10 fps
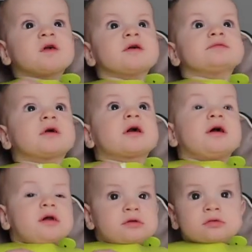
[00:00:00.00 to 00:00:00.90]

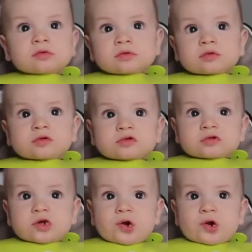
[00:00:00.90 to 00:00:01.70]
Mmm, that's better,